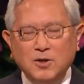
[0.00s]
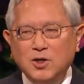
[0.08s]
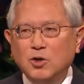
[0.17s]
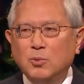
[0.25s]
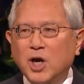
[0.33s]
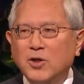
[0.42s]

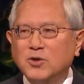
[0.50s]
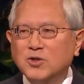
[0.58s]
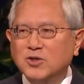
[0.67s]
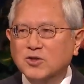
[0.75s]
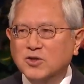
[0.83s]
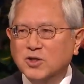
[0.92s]
Dear brothers
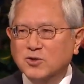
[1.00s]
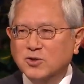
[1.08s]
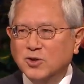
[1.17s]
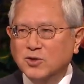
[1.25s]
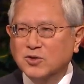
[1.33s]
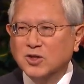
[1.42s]
and
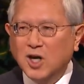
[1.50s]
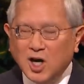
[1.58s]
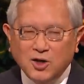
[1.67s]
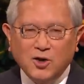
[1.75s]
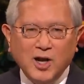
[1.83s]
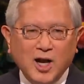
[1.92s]
sisters,
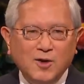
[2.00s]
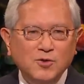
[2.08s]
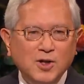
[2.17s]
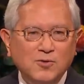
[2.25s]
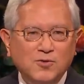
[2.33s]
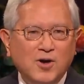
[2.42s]
God our
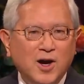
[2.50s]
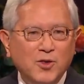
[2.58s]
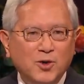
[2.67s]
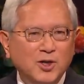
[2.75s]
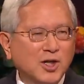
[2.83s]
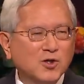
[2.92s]
Heavenly
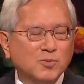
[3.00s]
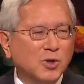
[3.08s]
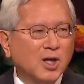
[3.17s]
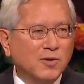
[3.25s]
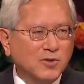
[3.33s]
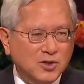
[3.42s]
Father and His
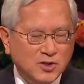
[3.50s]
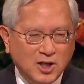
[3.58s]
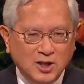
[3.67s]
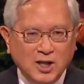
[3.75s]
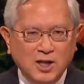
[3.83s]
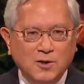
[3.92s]
beloved
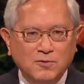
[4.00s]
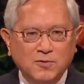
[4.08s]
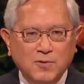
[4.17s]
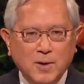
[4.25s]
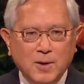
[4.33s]
Son live.